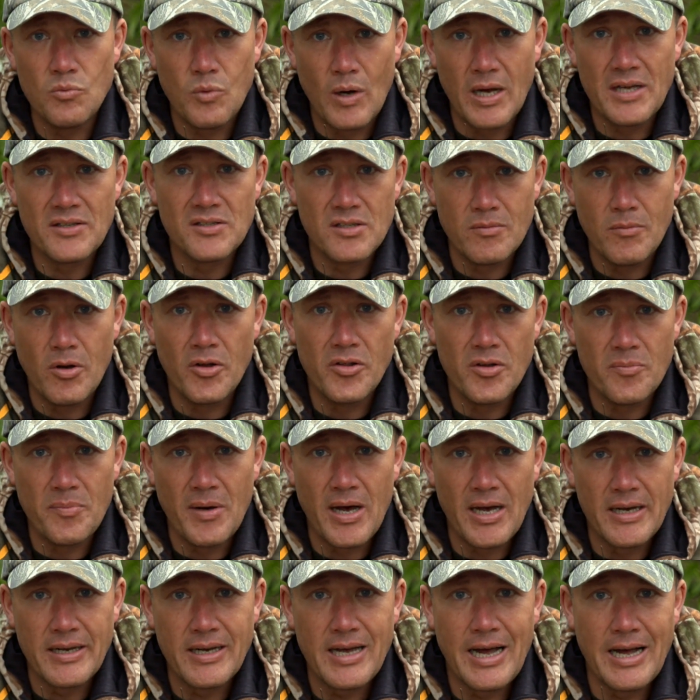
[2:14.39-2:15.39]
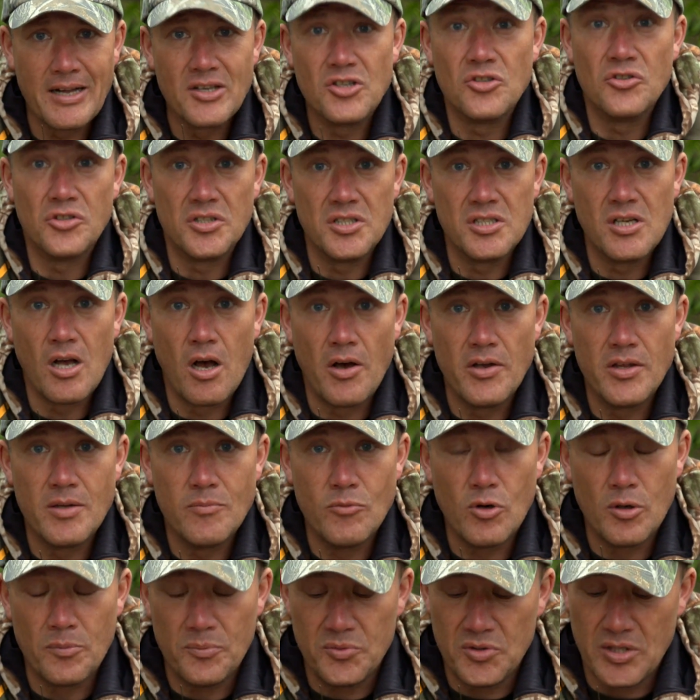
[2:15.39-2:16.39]
whilst I'm on the bank actually tying
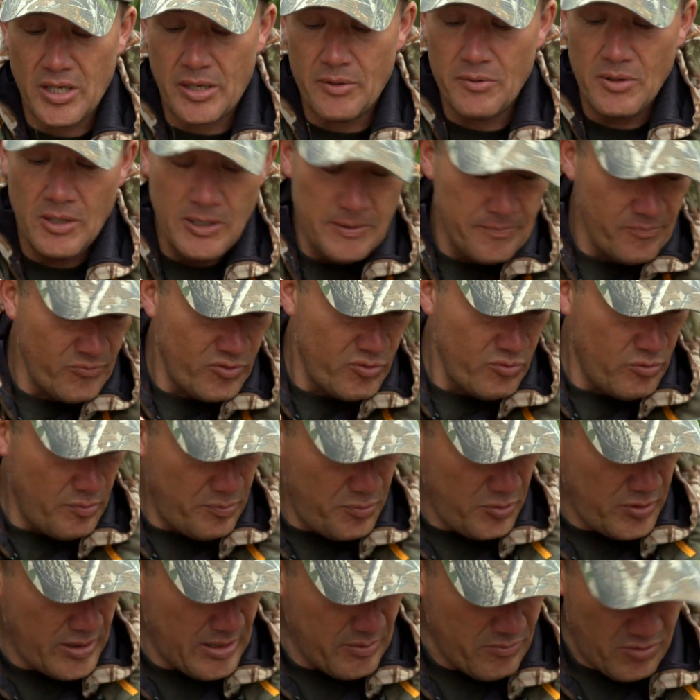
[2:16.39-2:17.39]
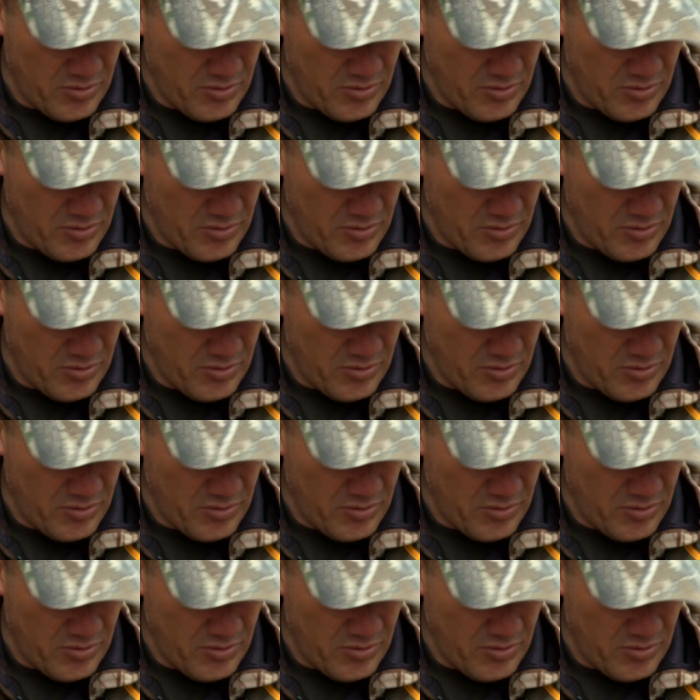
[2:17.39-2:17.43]
them up. So we'll put that